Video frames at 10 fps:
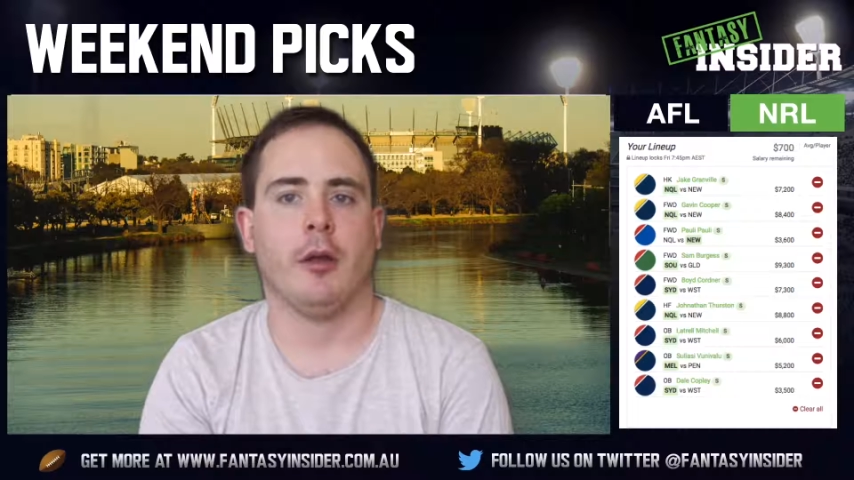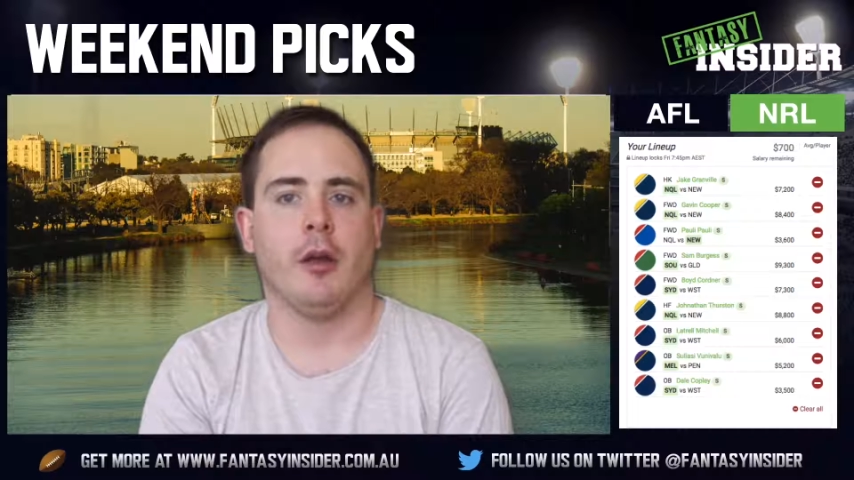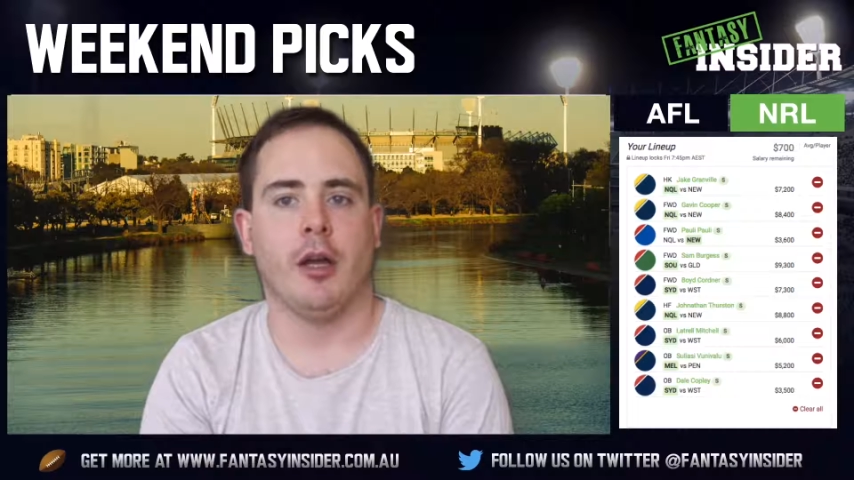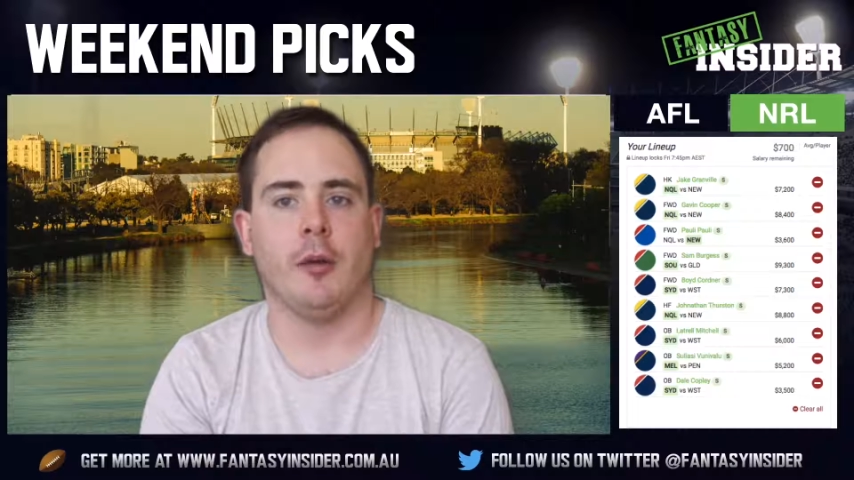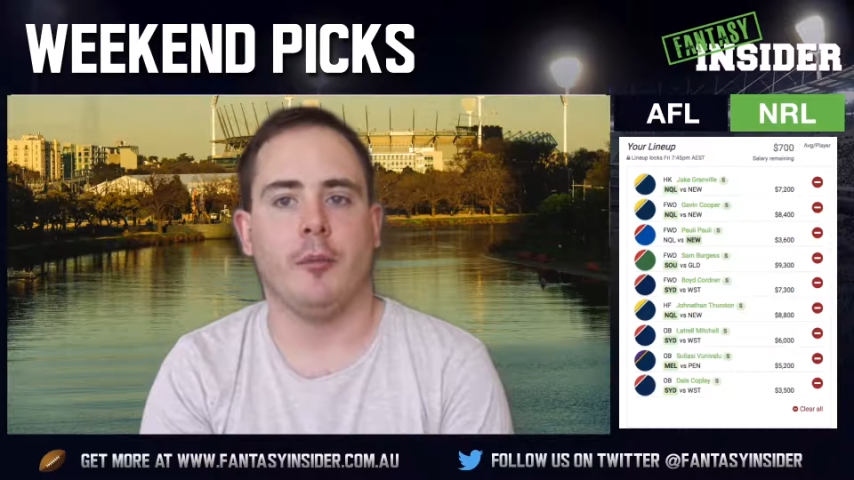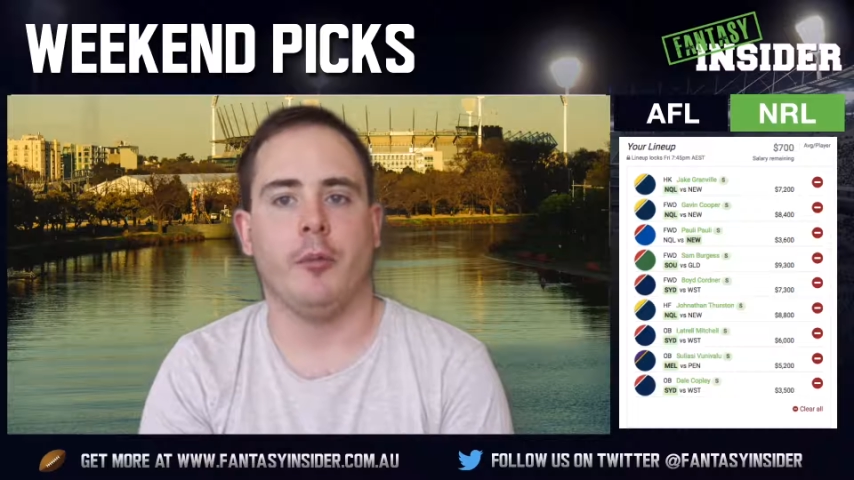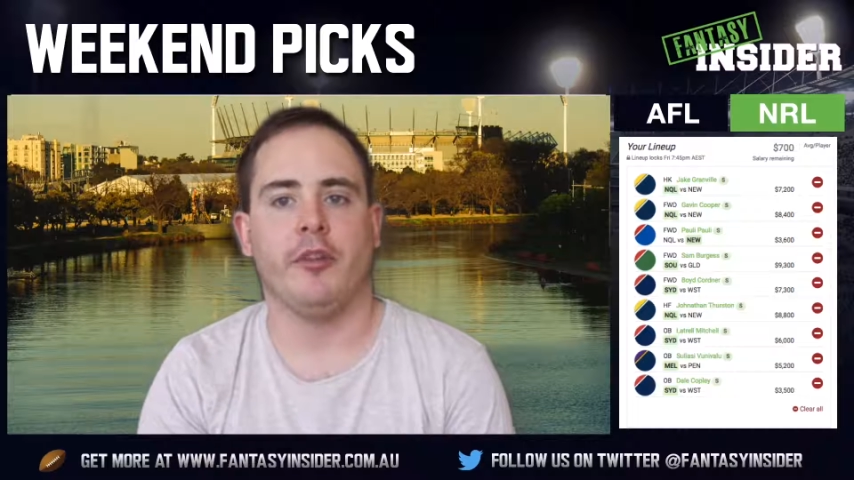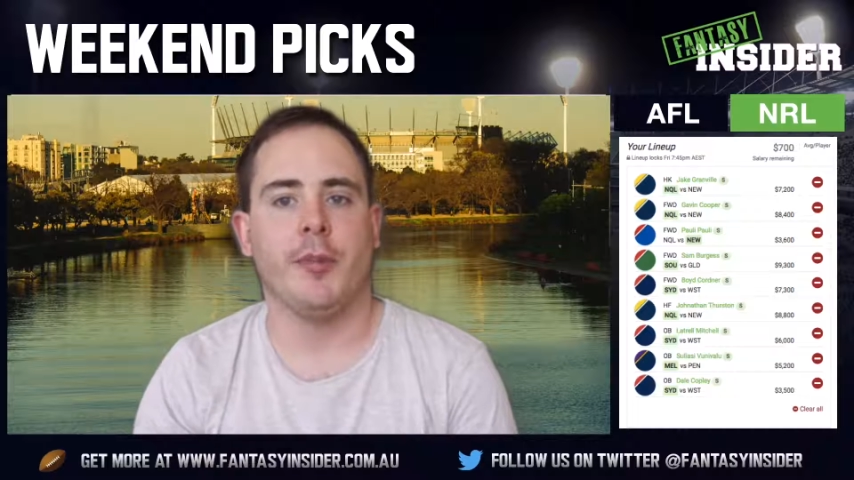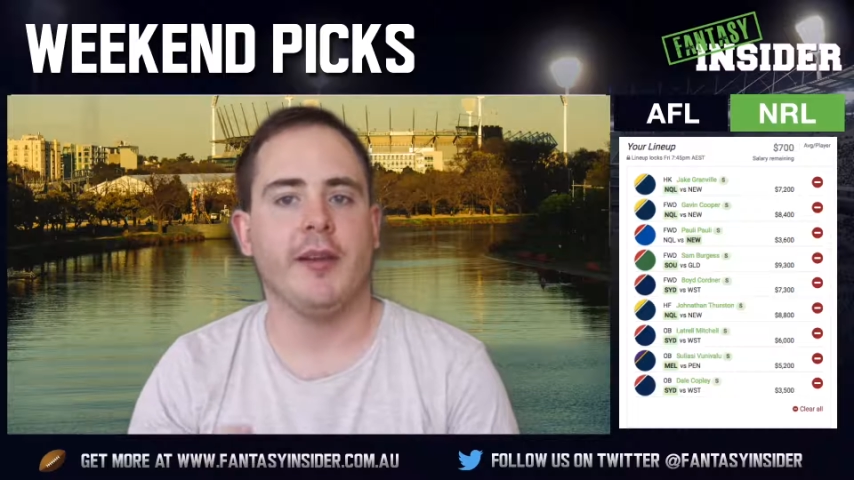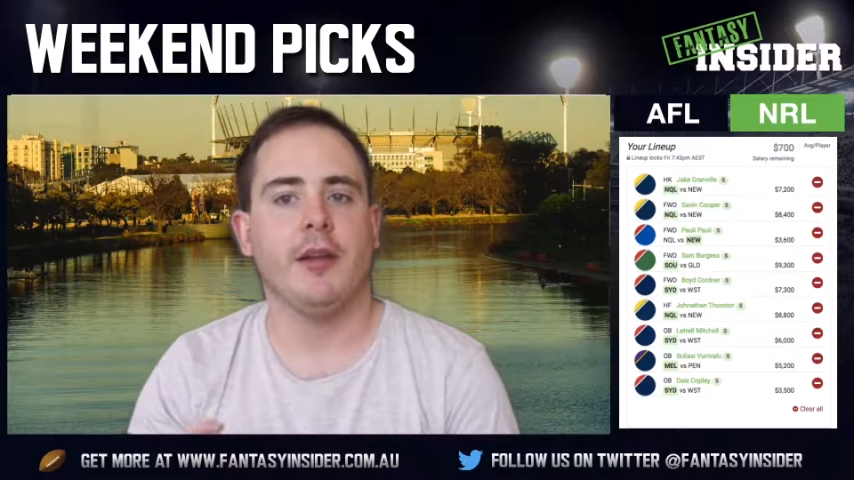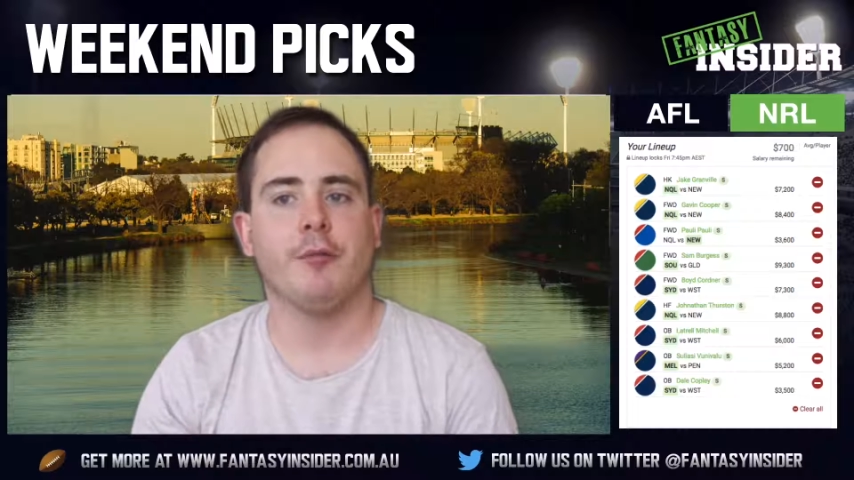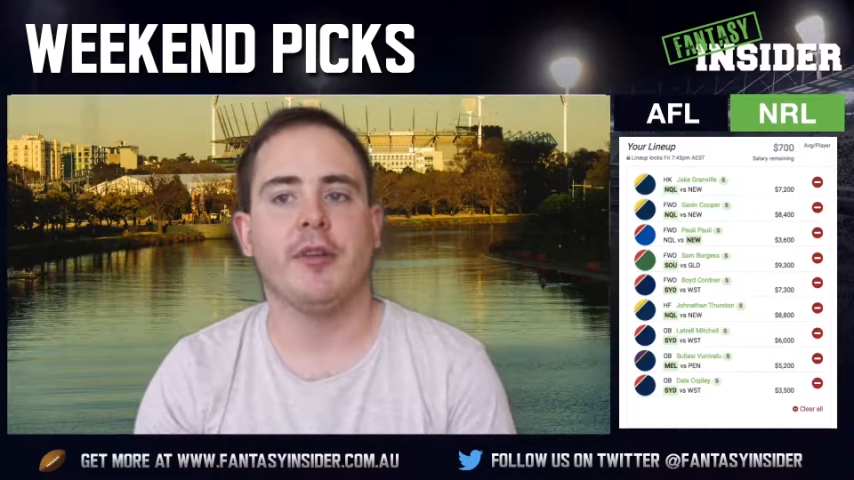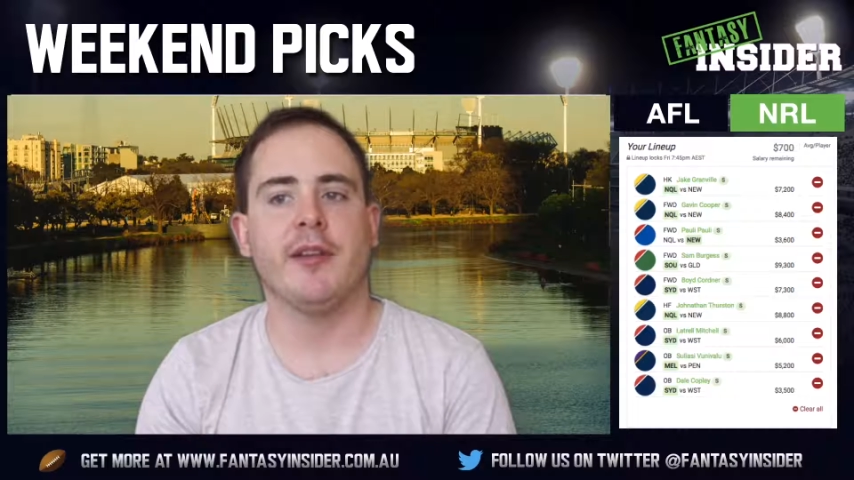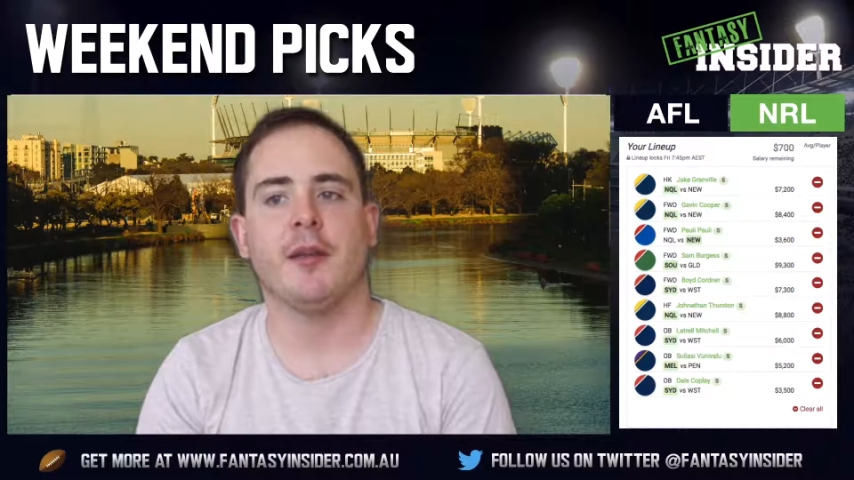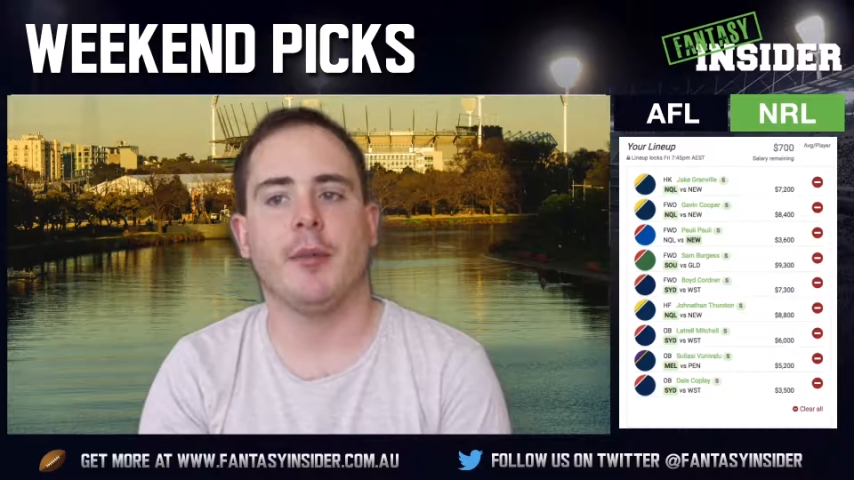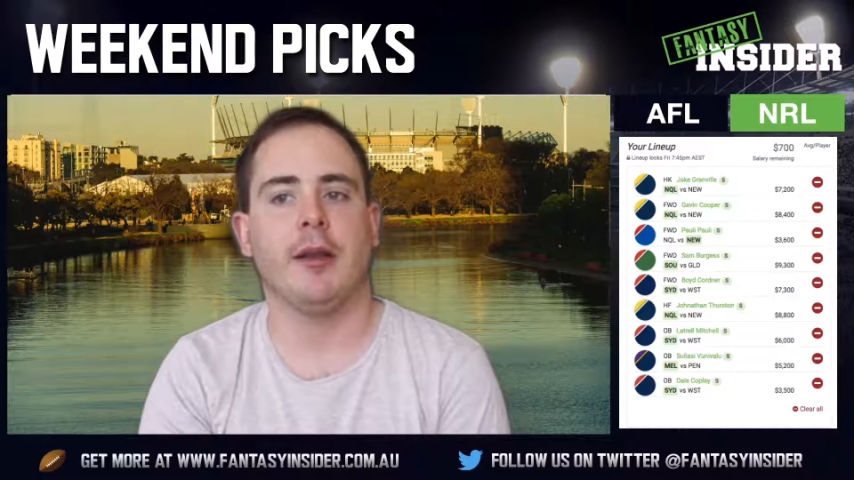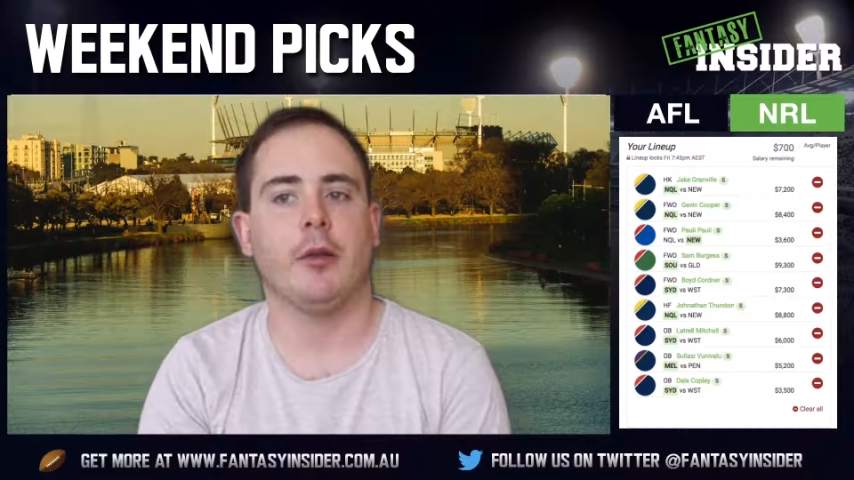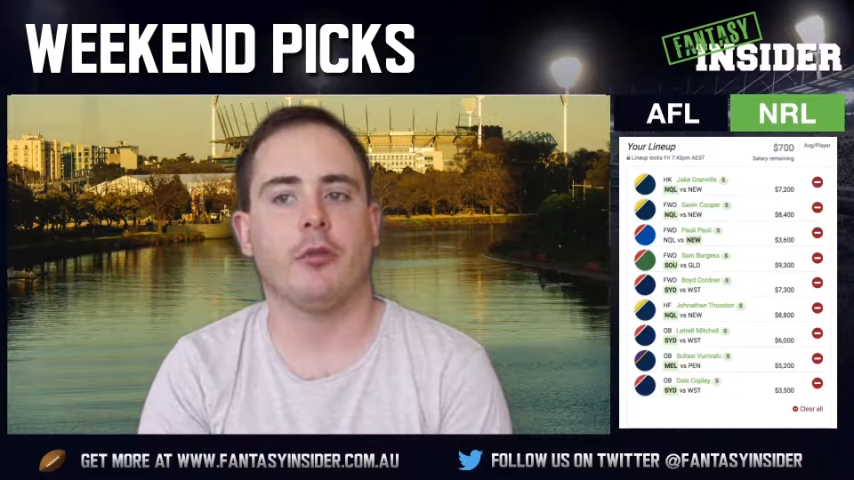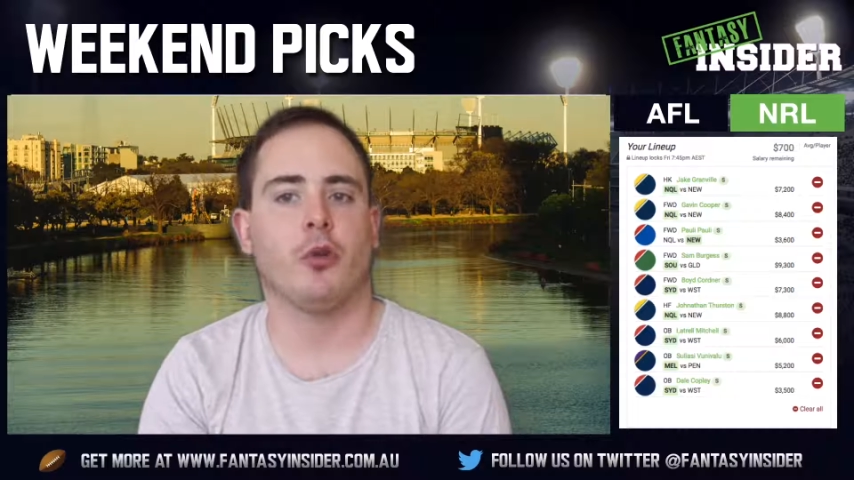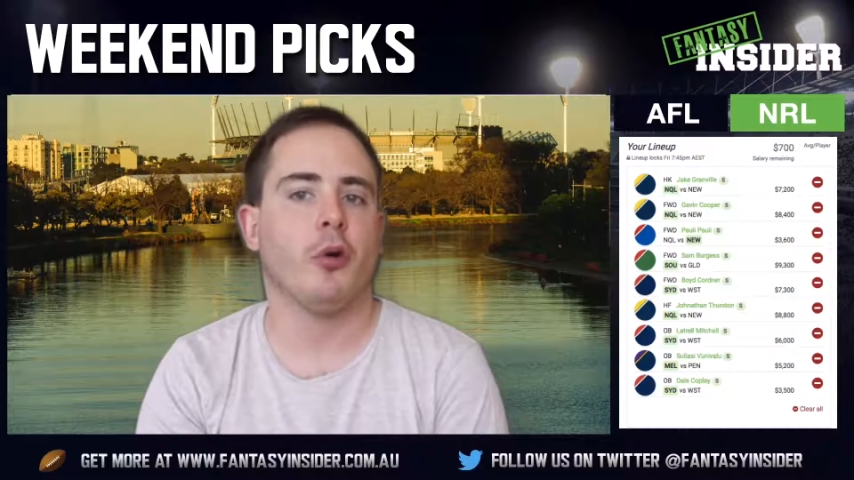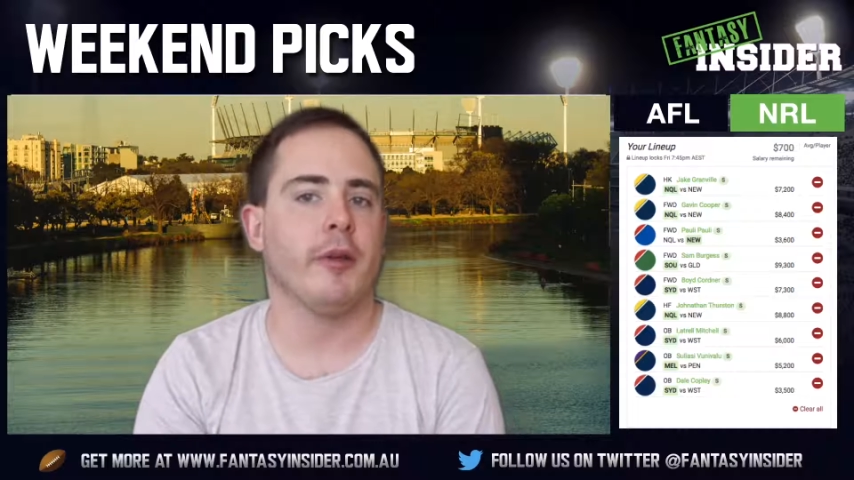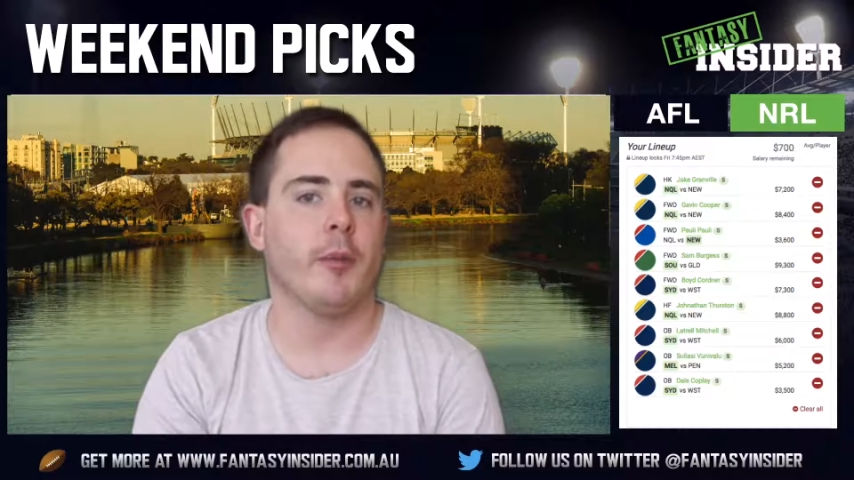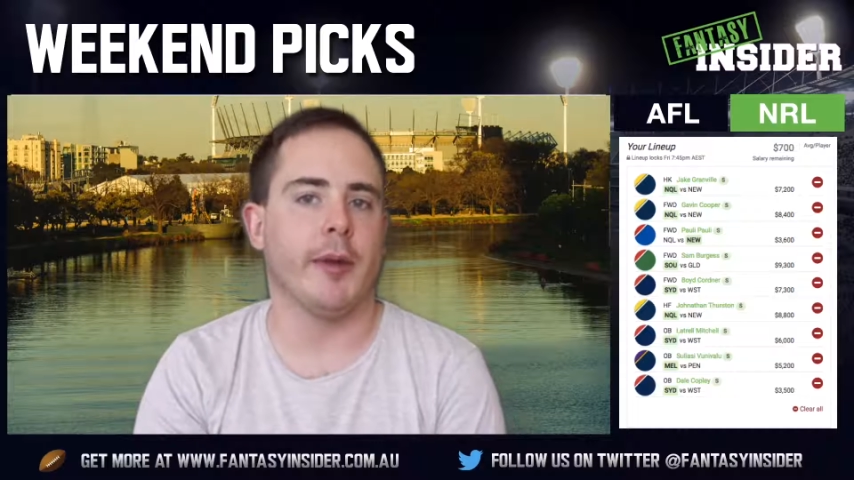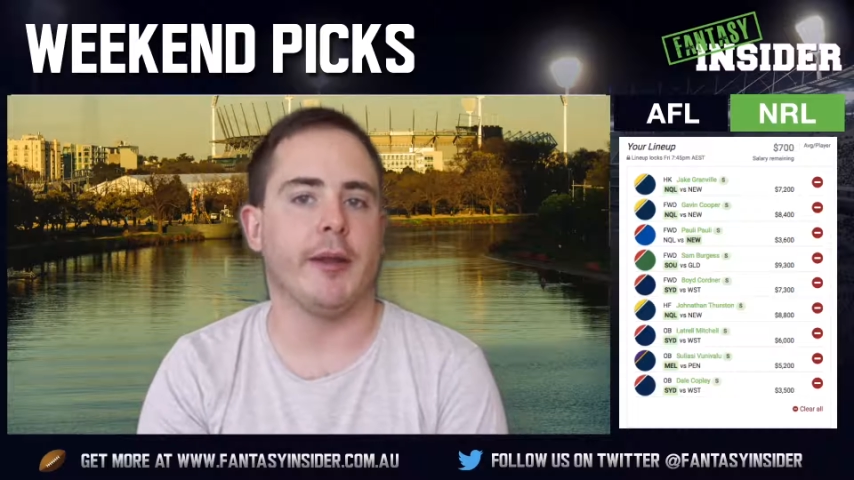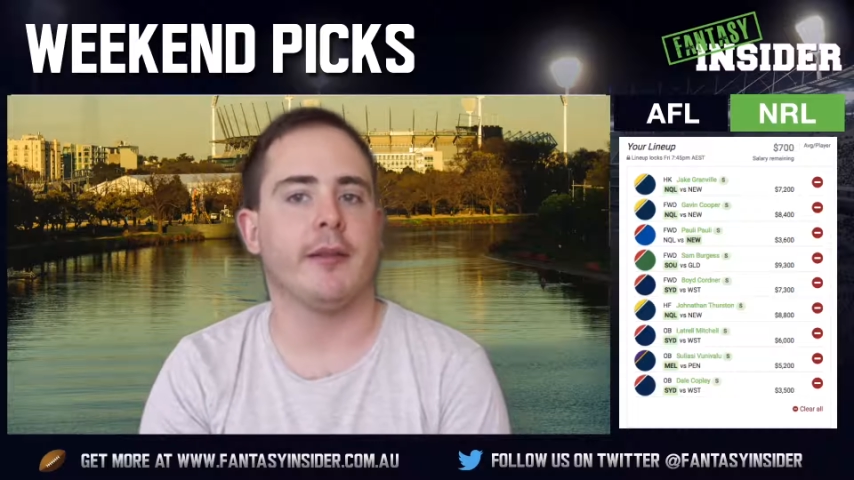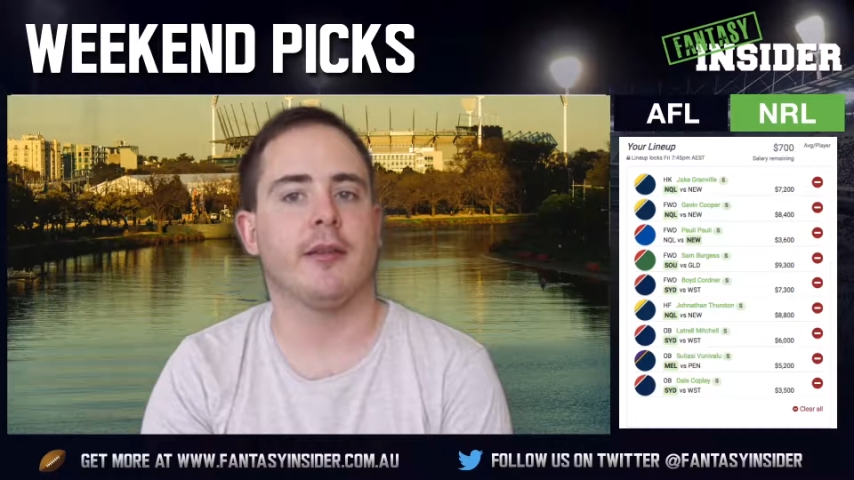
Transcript: We're expecting a reasonably low scoring week,